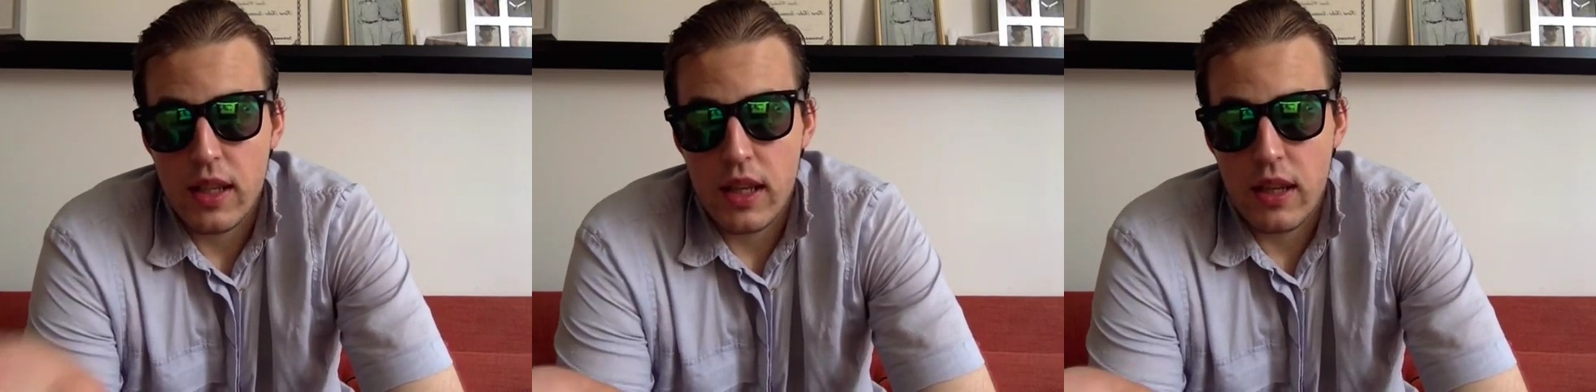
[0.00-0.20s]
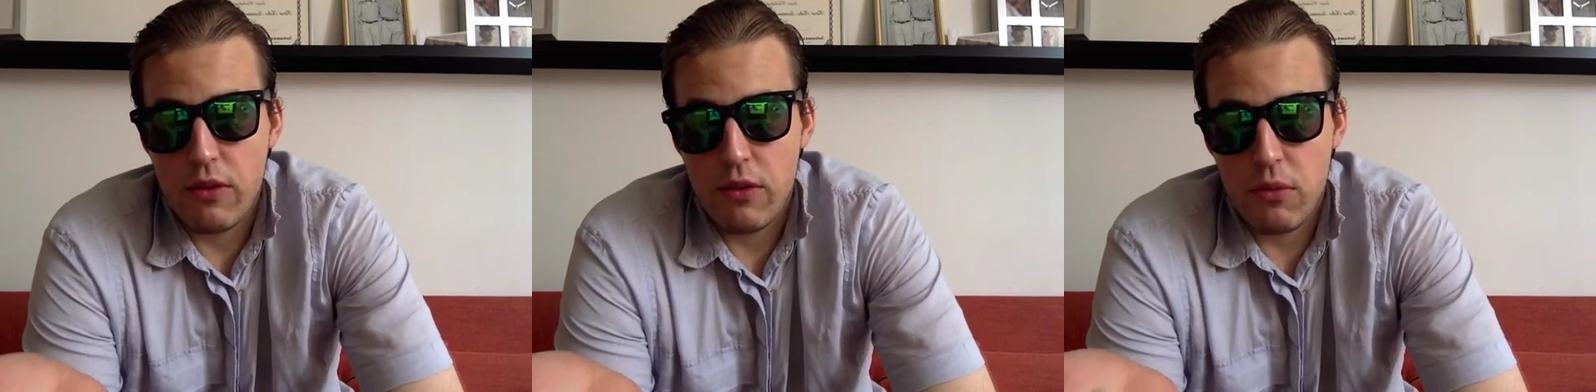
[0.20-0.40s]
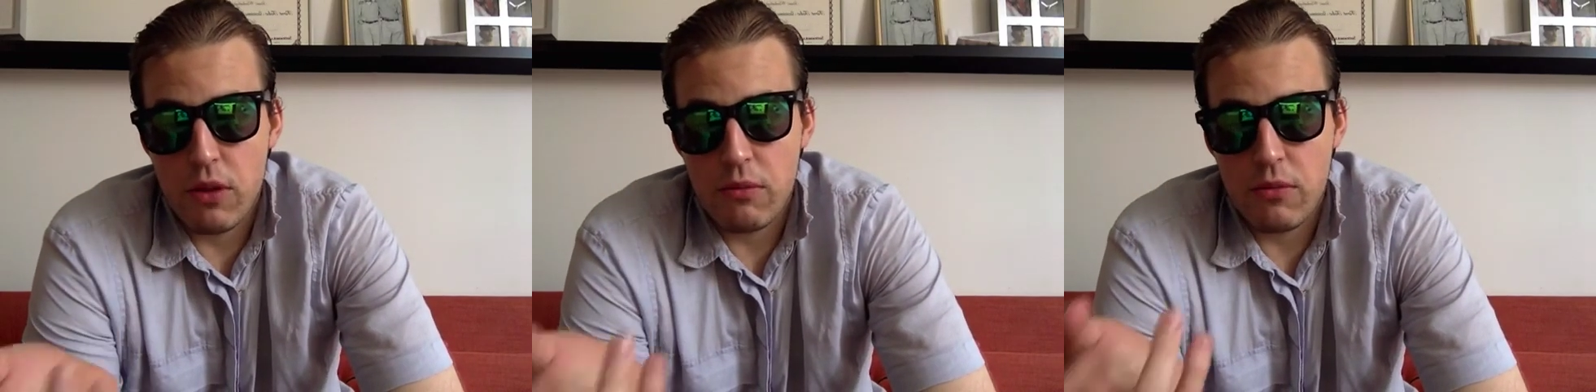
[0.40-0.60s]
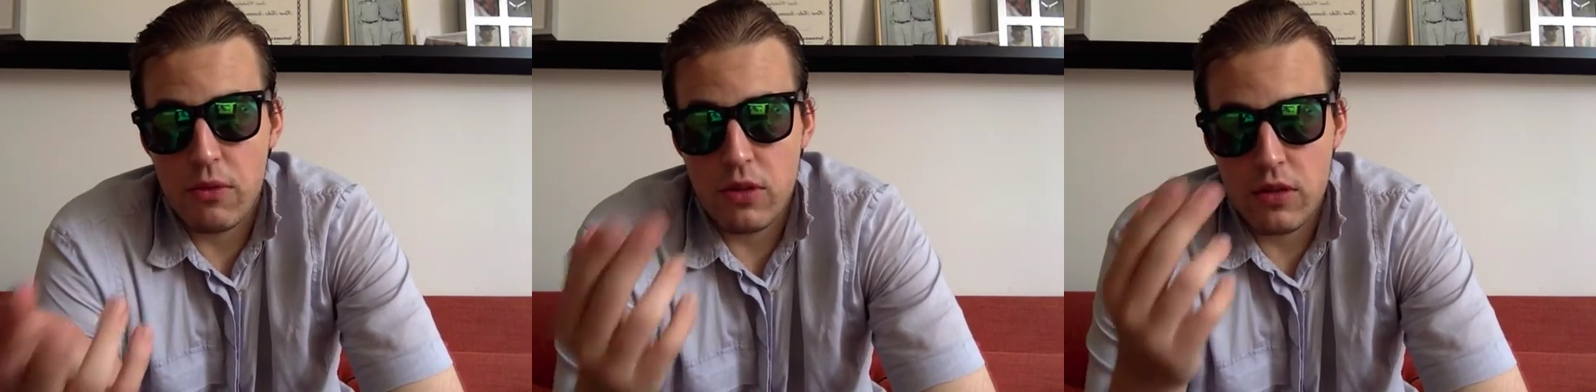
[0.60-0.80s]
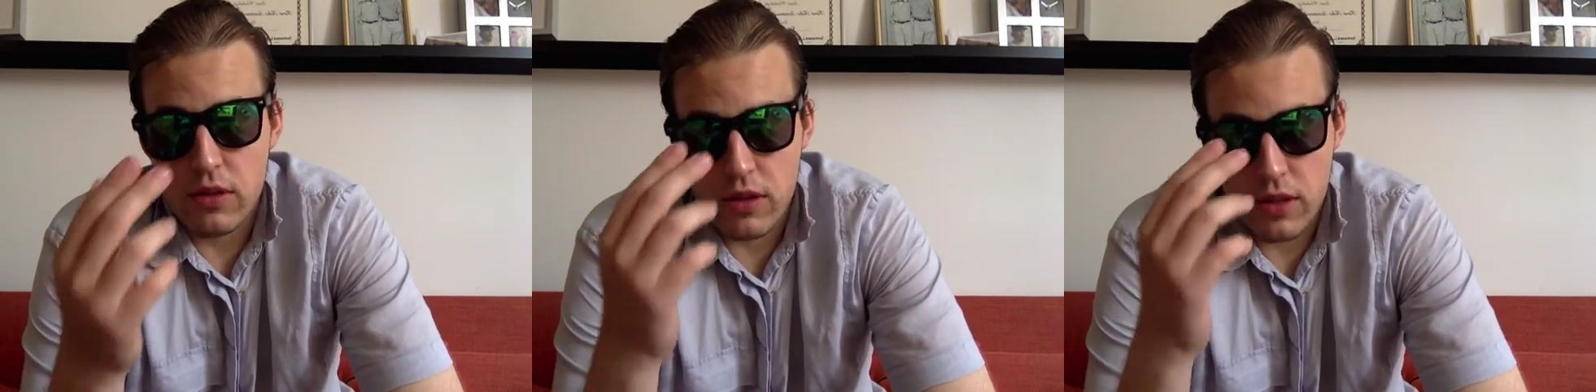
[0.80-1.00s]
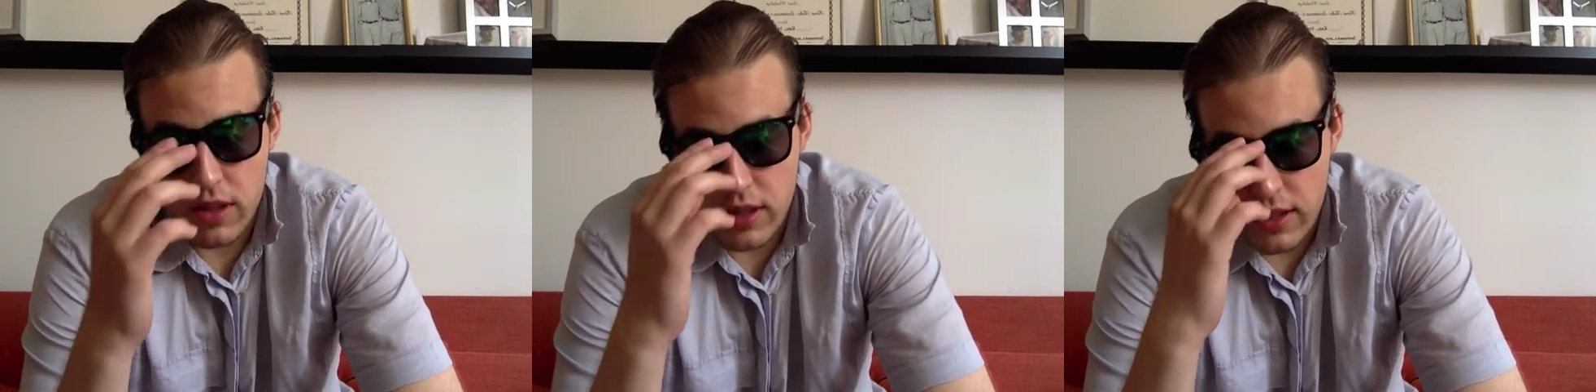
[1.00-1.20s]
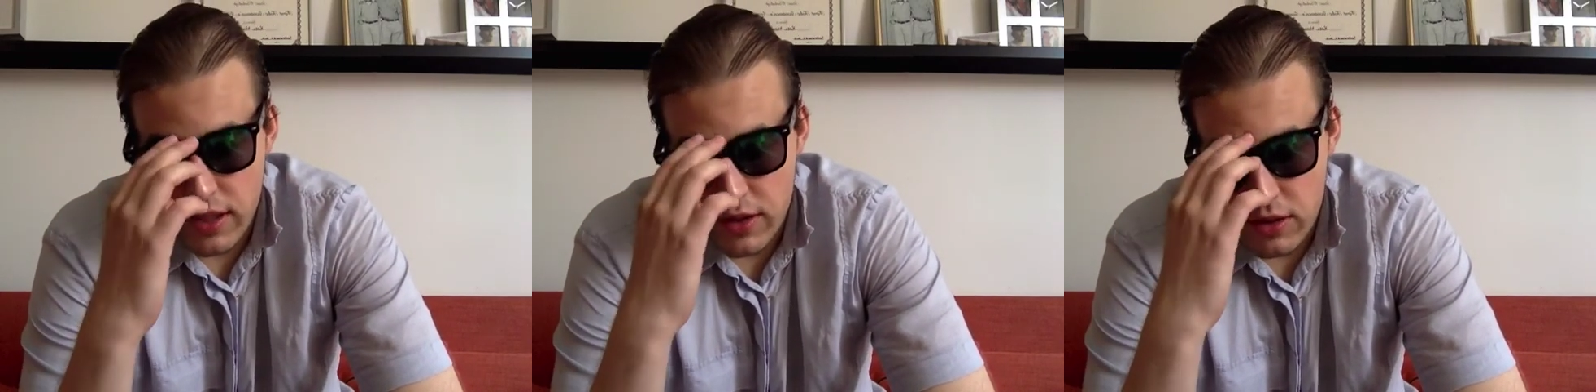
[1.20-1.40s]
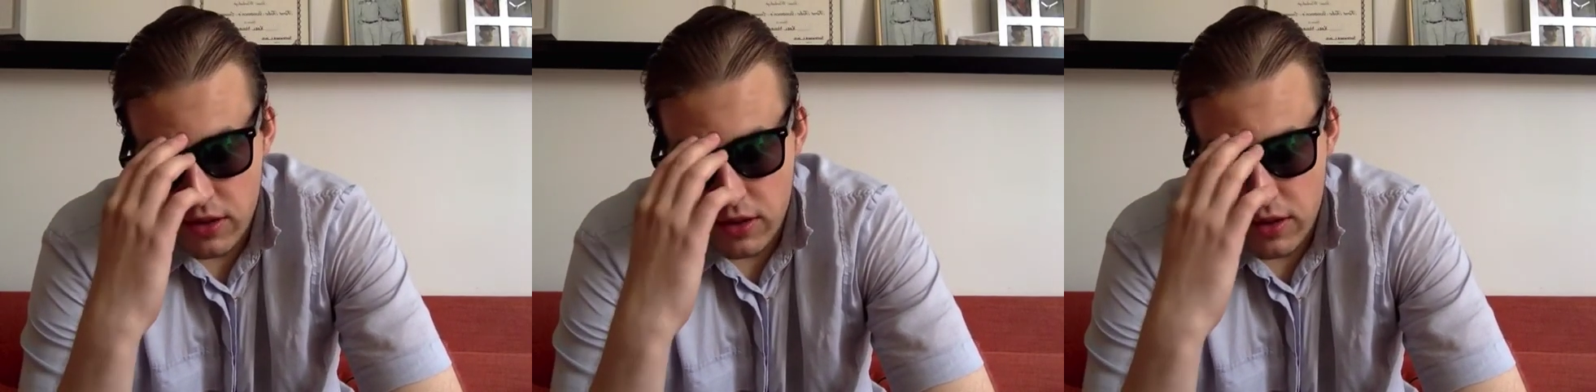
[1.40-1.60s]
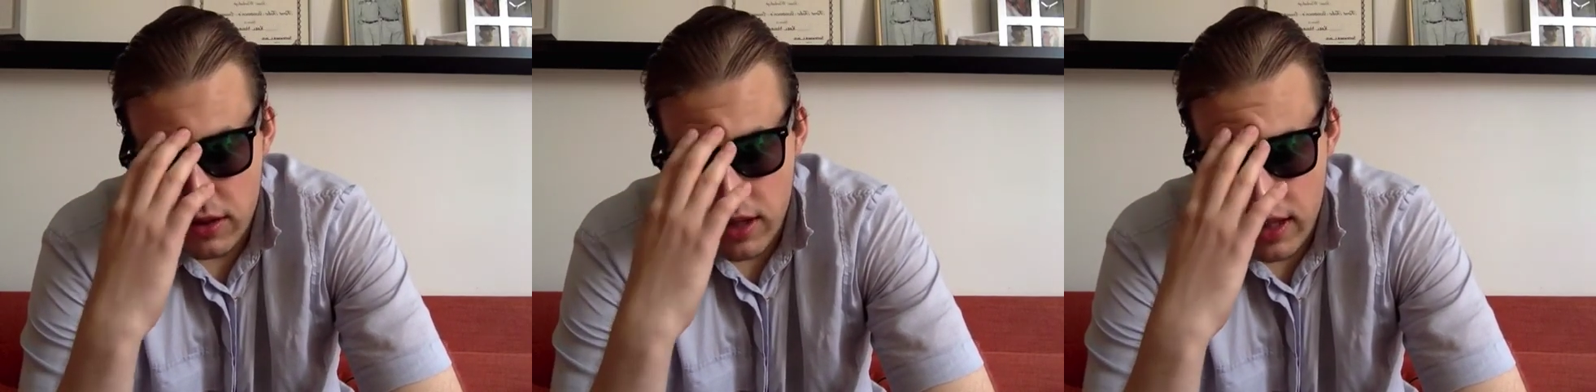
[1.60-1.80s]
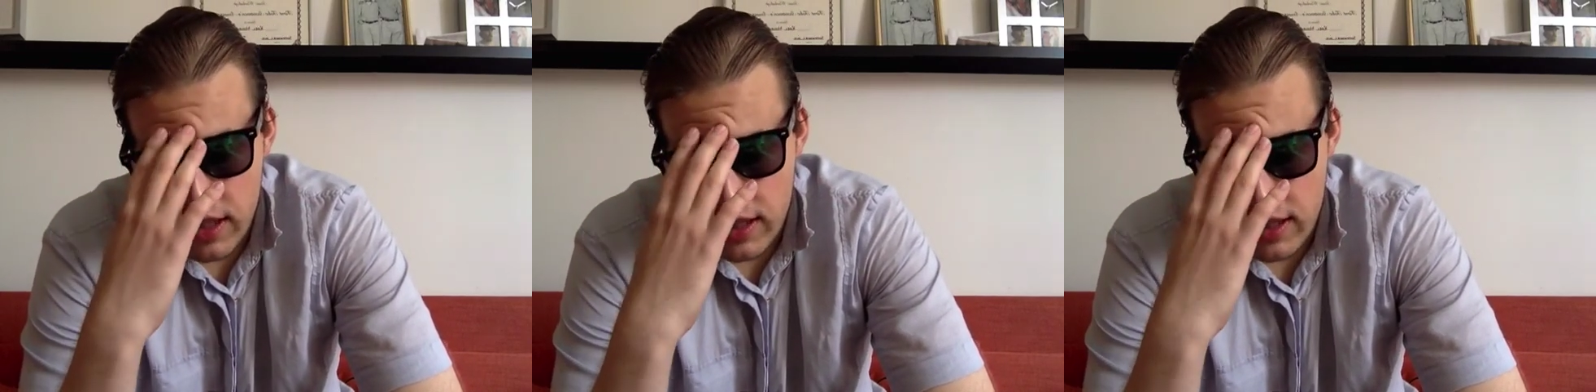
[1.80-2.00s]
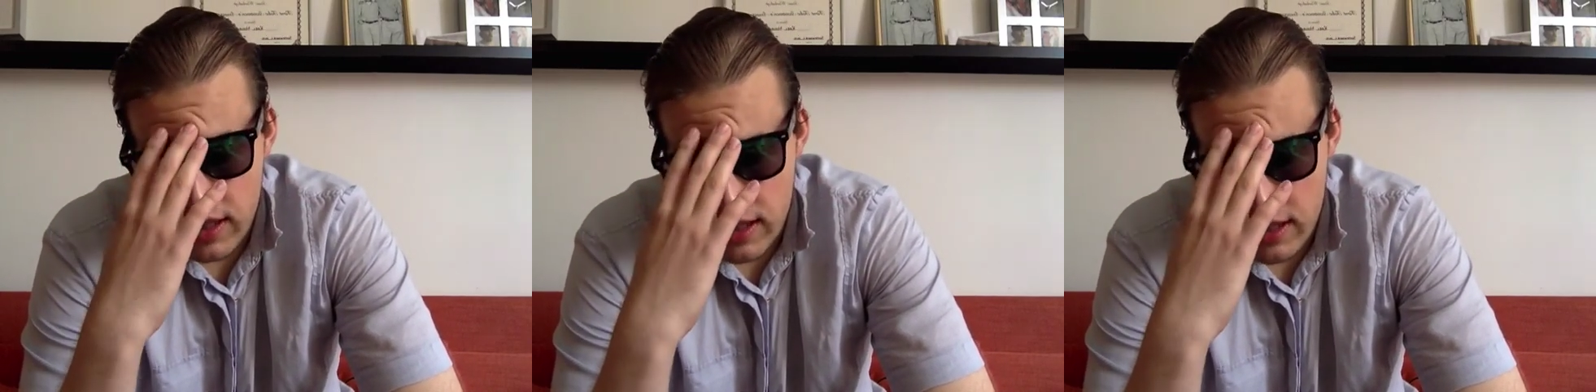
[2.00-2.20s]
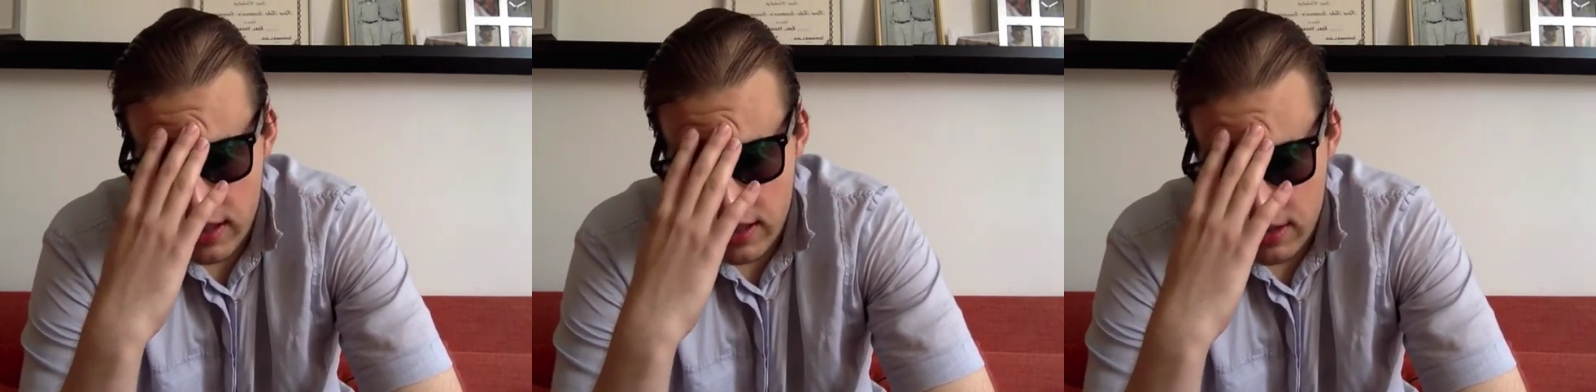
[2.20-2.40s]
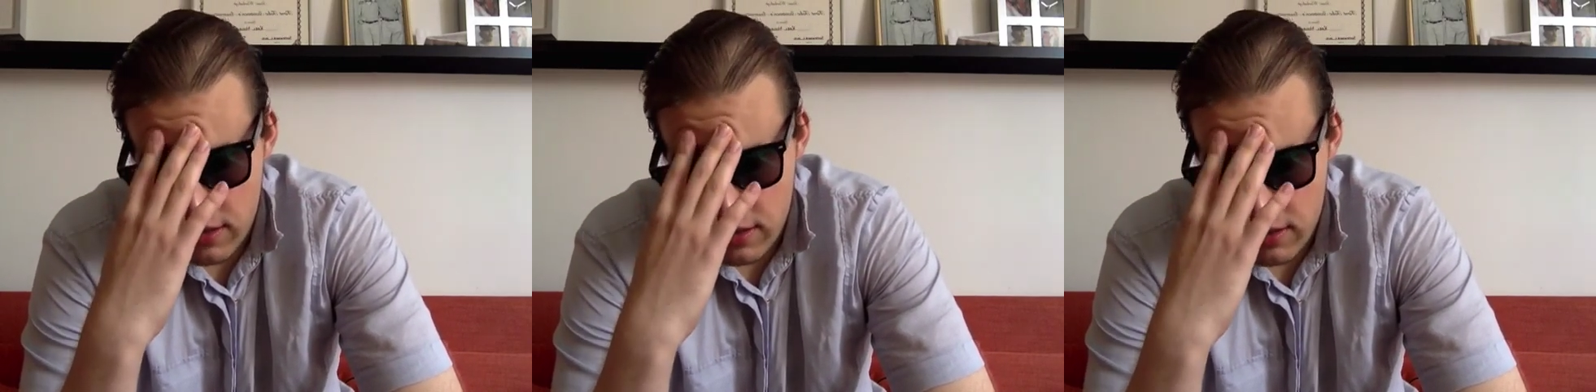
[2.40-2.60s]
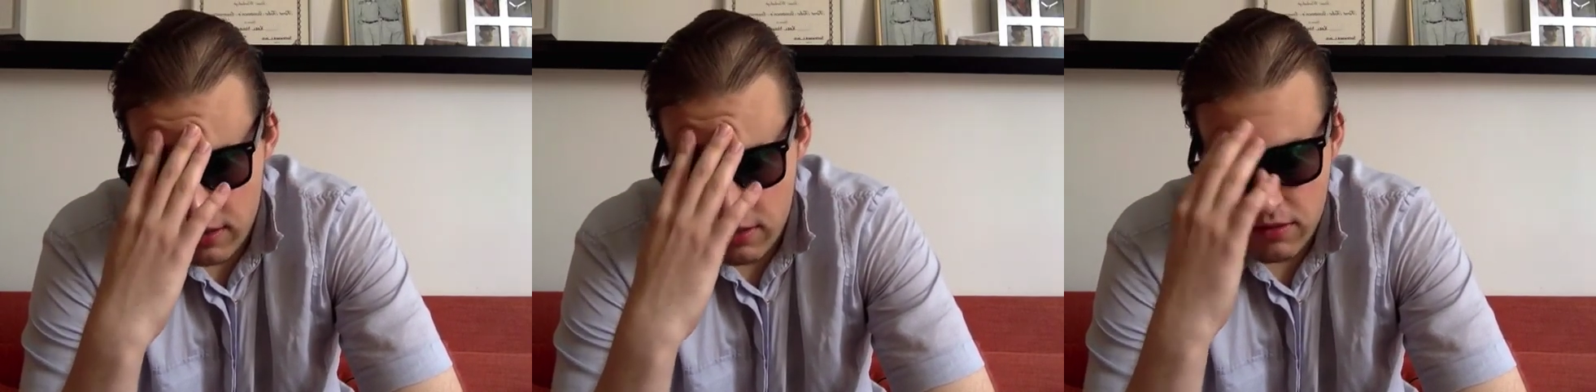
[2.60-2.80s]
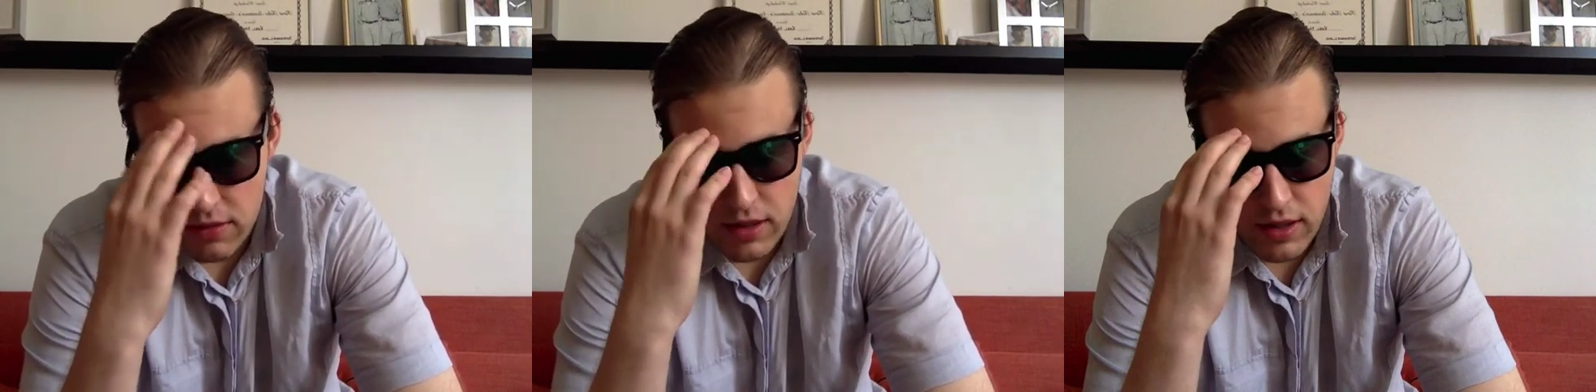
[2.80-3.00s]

If you want more, uh, then like and um,